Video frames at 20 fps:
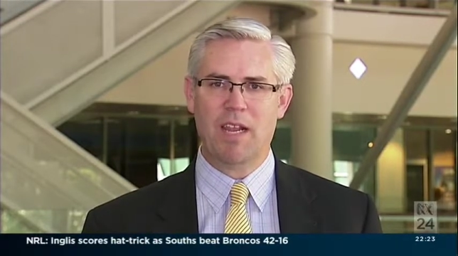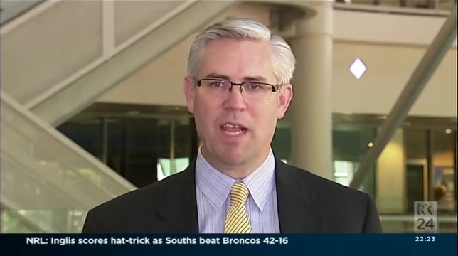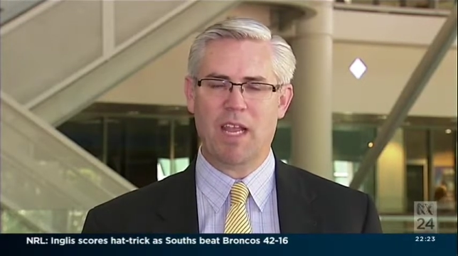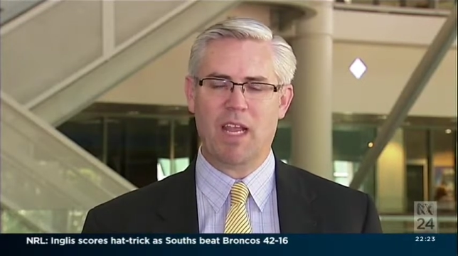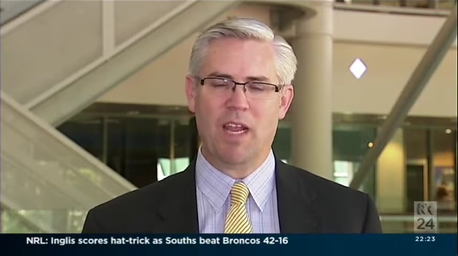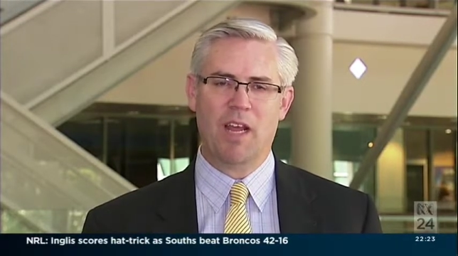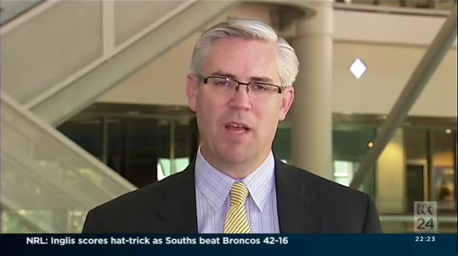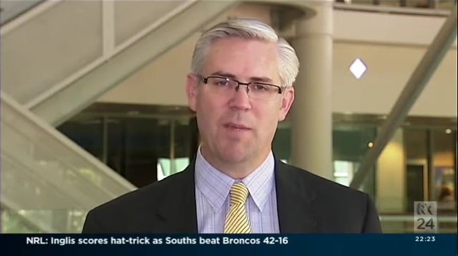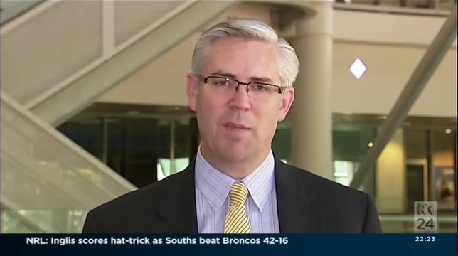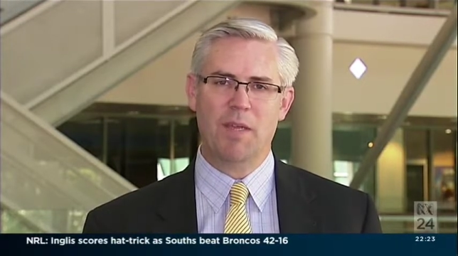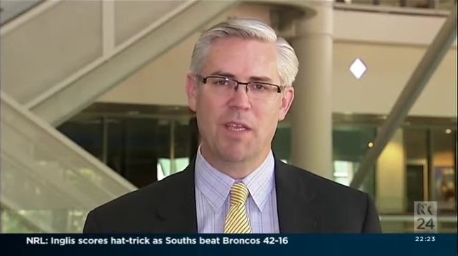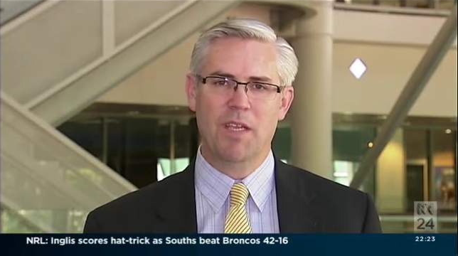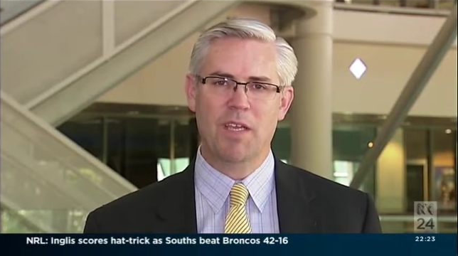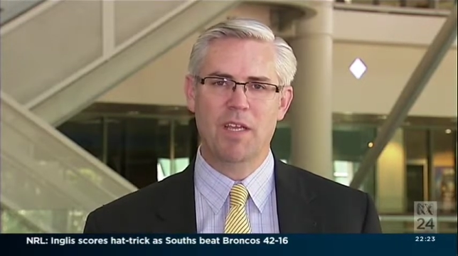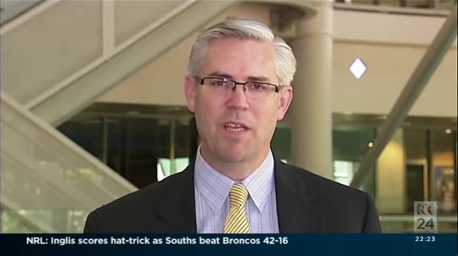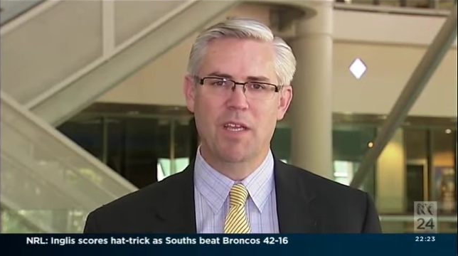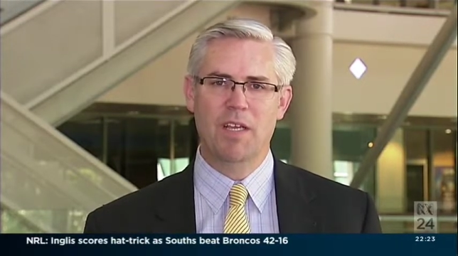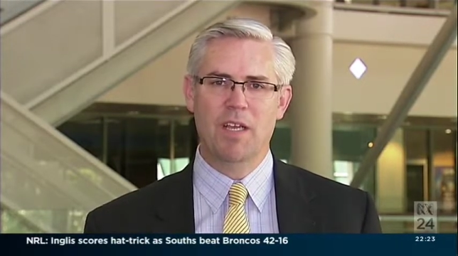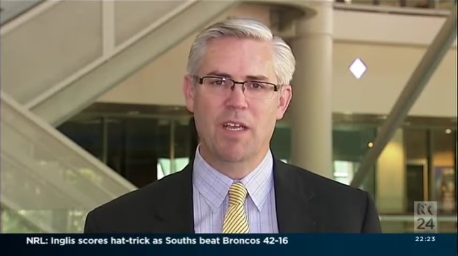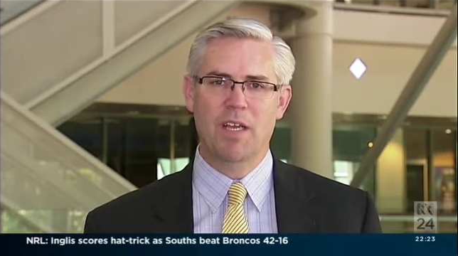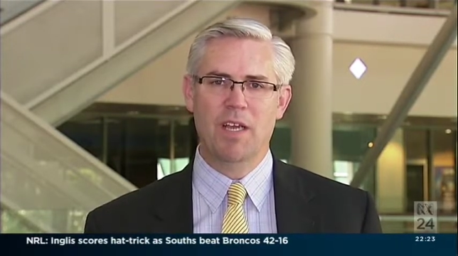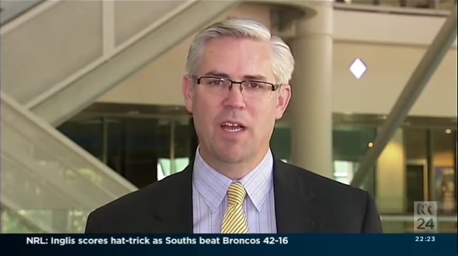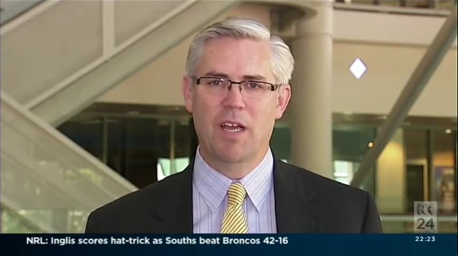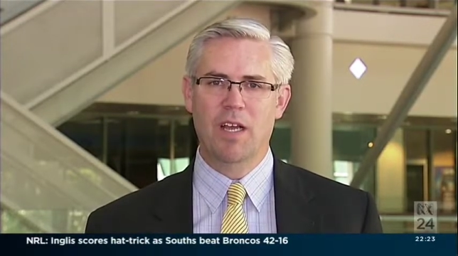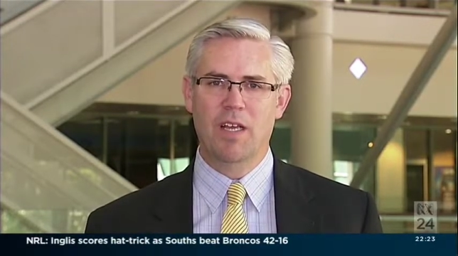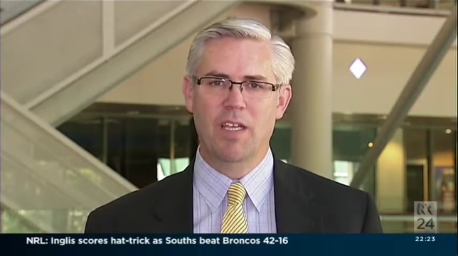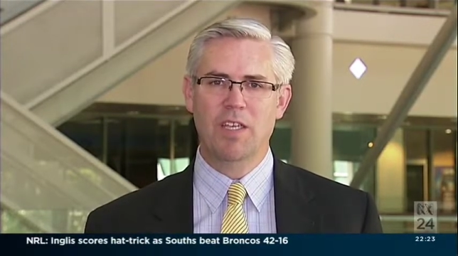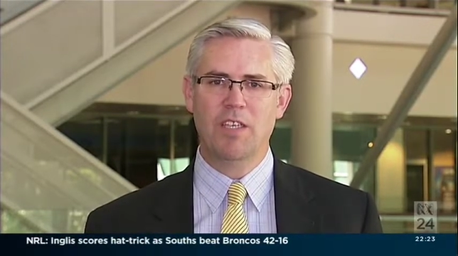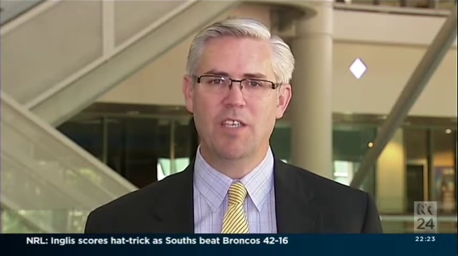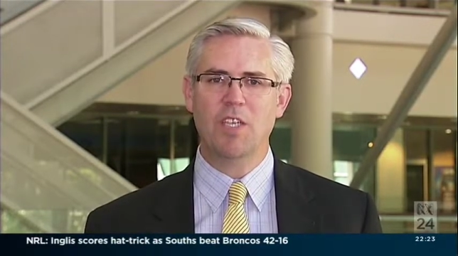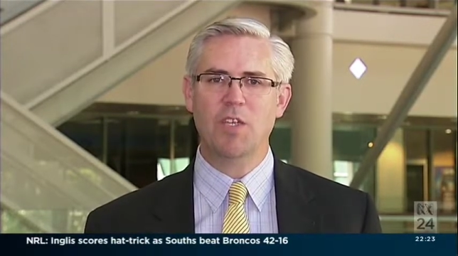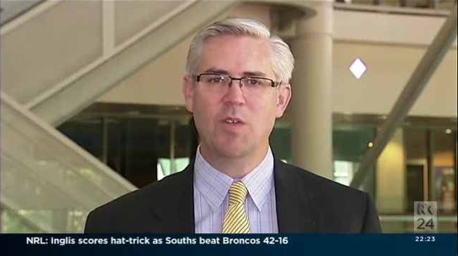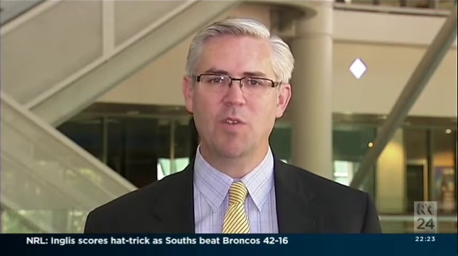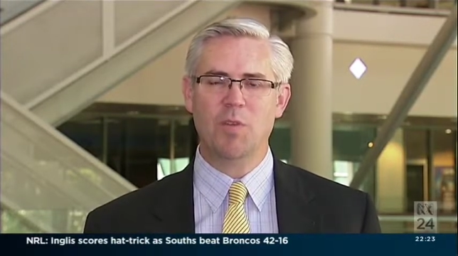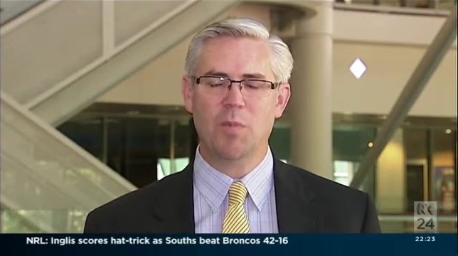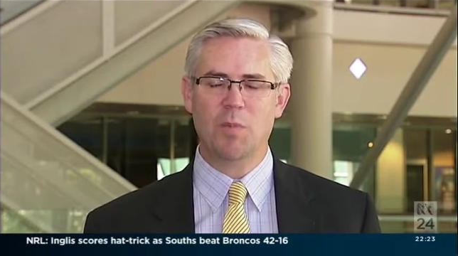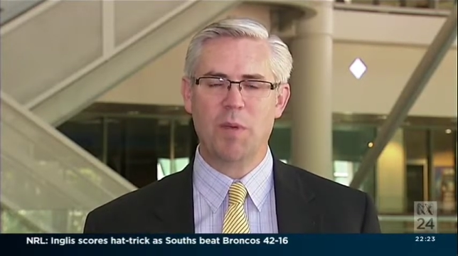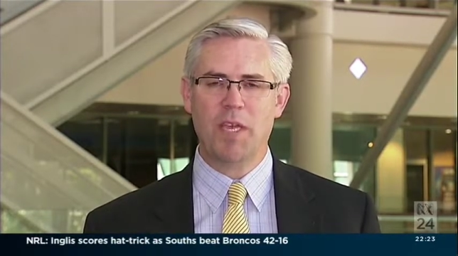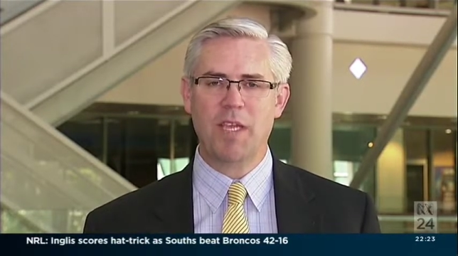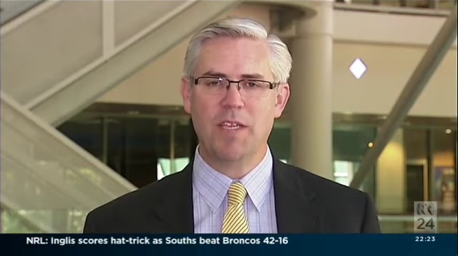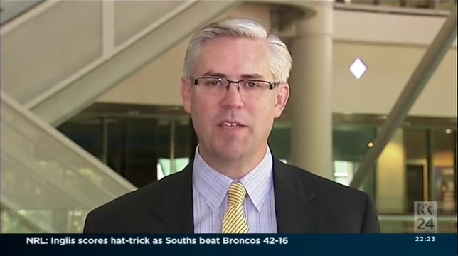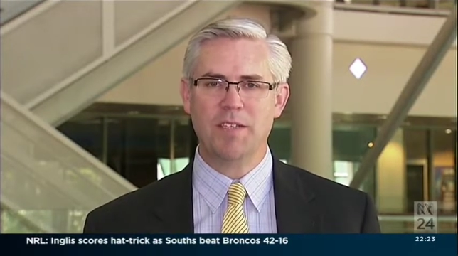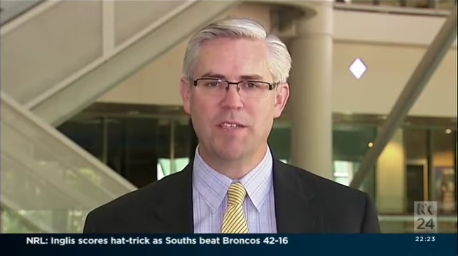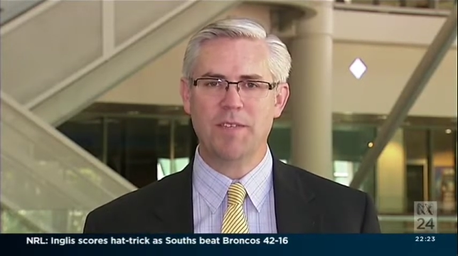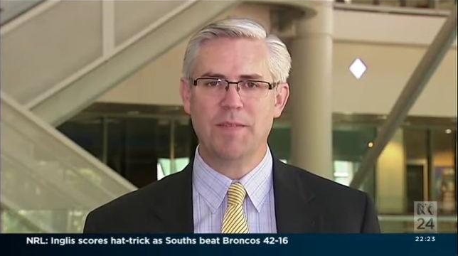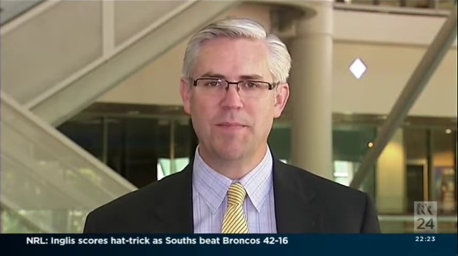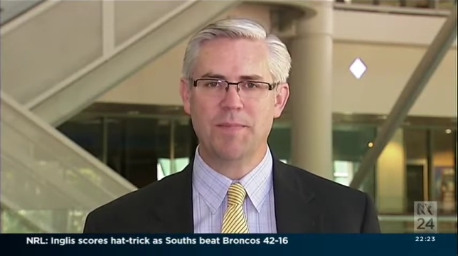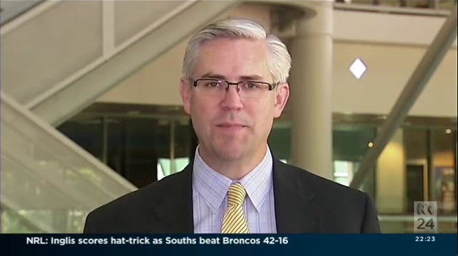and economic, continues apace.